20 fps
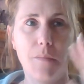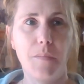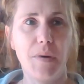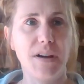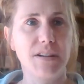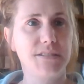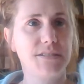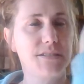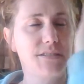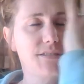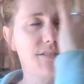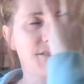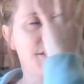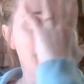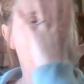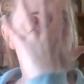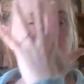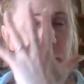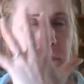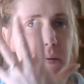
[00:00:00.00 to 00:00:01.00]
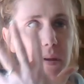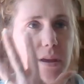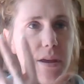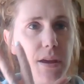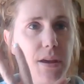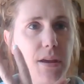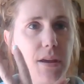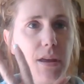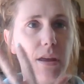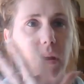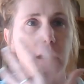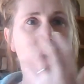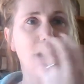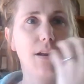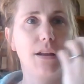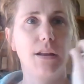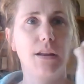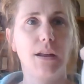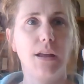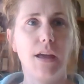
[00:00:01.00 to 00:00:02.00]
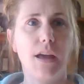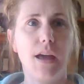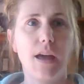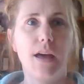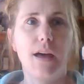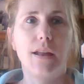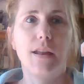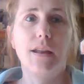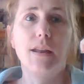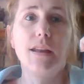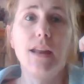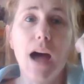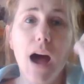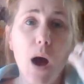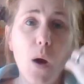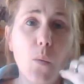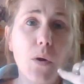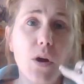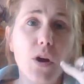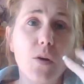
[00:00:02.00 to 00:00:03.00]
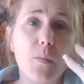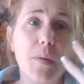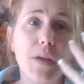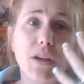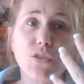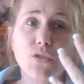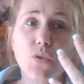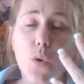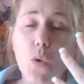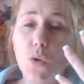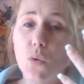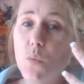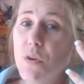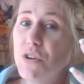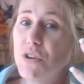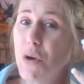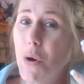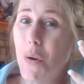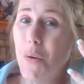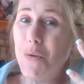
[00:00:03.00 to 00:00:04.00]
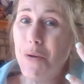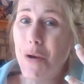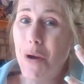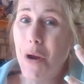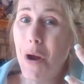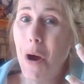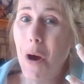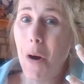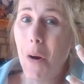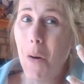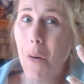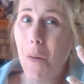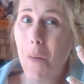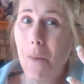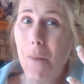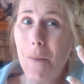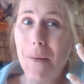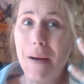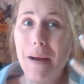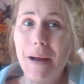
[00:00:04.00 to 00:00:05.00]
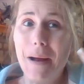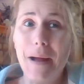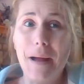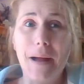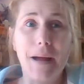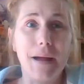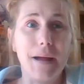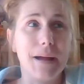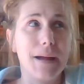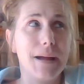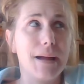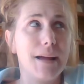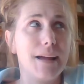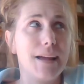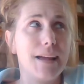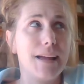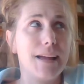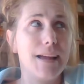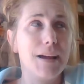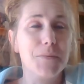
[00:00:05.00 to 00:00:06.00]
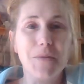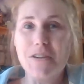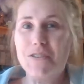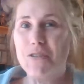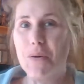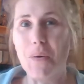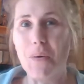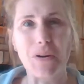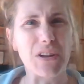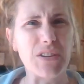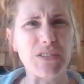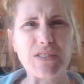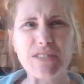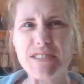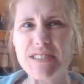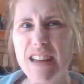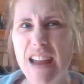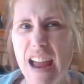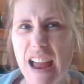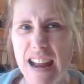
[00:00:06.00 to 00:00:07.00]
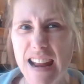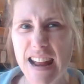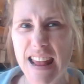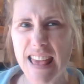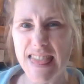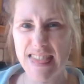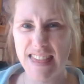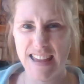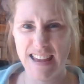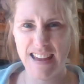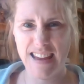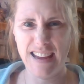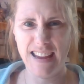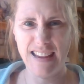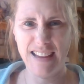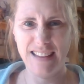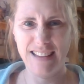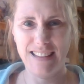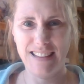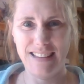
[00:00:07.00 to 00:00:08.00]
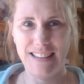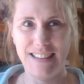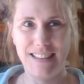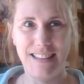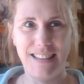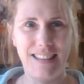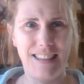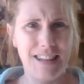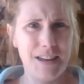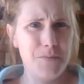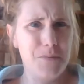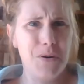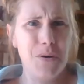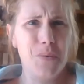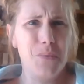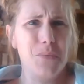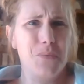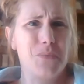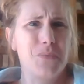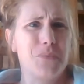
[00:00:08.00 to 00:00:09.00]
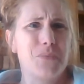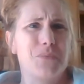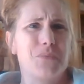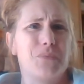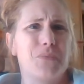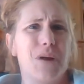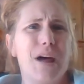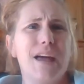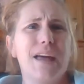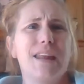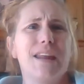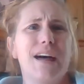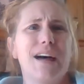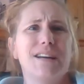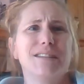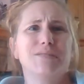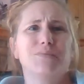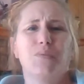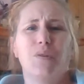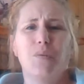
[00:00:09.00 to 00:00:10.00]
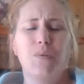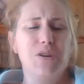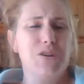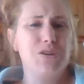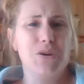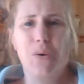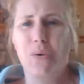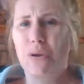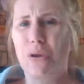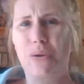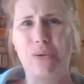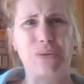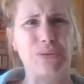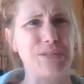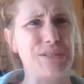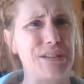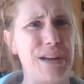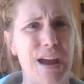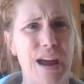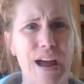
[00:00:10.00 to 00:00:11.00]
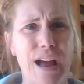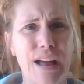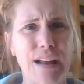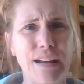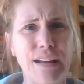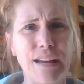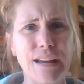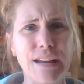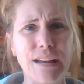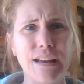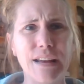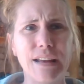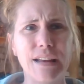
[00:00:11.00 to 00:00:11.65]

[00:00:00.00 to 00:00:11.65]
by stopping. And now we are being told we don't know and we don't understand anything and we don't recognize what we don't understand,